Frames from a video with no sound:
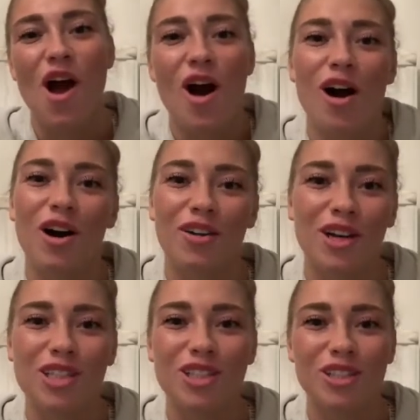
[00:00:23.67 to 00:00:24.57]
On
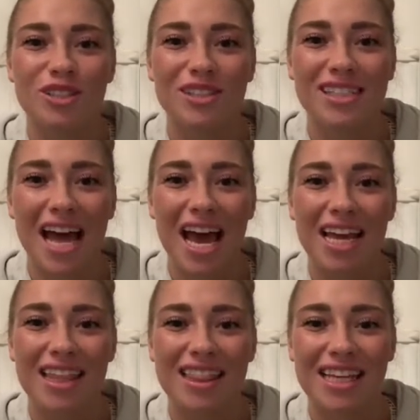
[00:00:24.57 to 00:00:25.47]
Tuesday
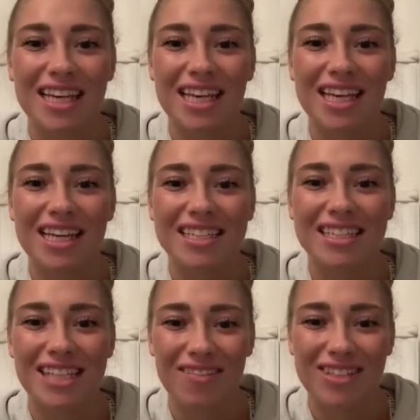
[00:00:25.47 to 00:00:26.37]
the
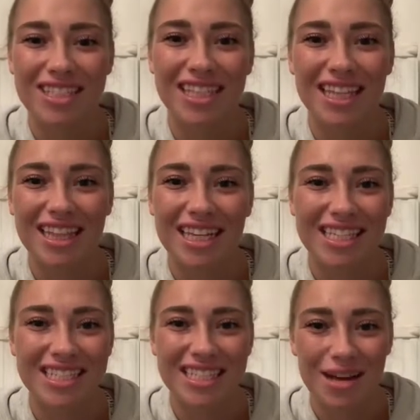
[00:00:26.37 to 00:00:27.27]
17th of
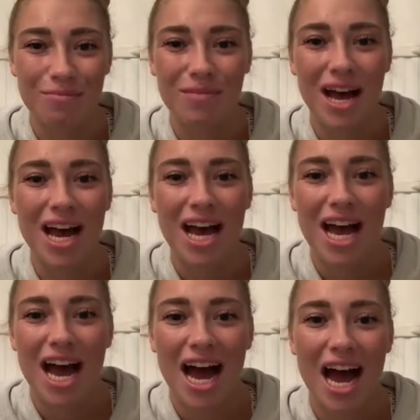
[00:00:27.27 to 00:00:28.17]
December
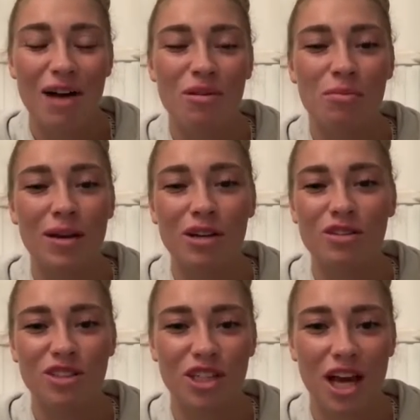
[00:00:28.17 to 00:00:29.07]
I will be
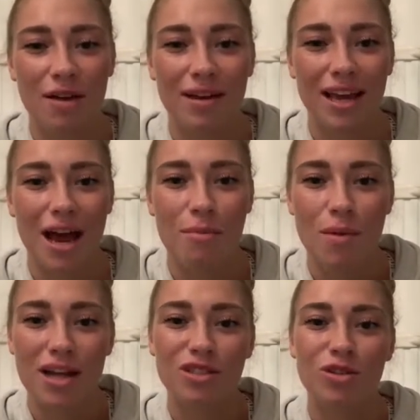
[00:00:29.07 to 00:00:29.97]
undergoing a
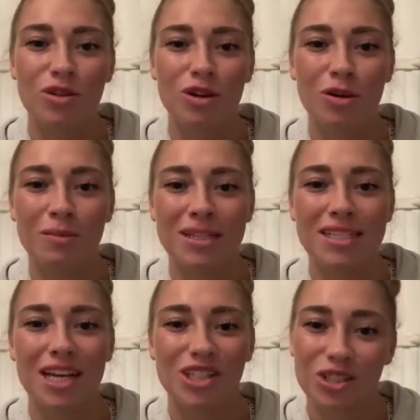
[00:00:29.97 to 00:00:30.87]
breast
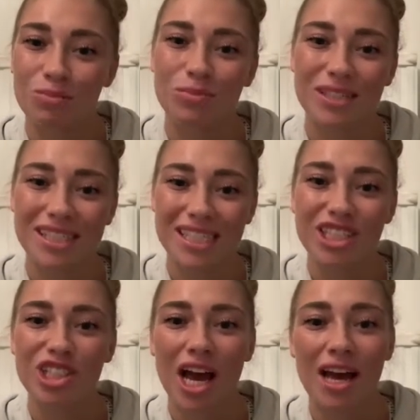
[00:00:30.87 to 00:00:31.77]
augmentation
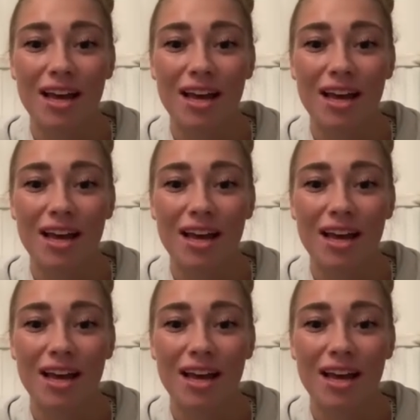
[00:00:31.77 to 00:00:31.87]
procedure